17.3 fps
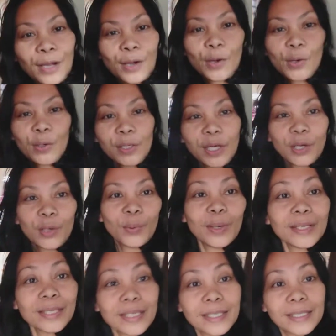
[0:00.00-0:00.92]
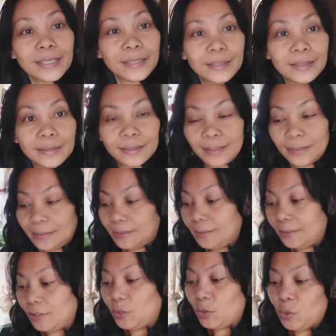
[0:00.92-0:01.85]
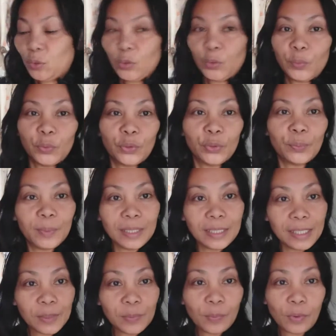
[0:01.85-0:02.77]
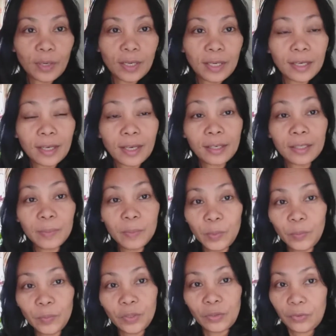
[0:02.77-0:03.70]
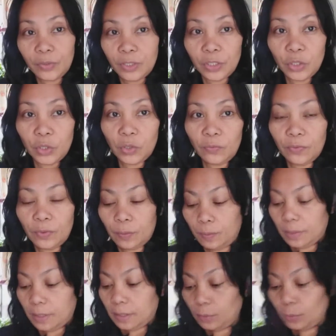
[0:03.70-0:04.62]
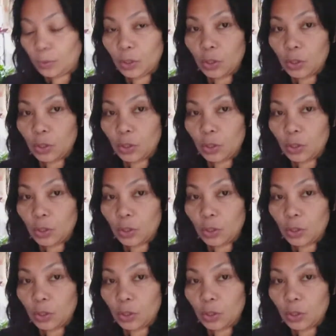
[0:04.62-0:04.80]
Okay, once the soup or meat is boiling, and remove the residue of the meat, we're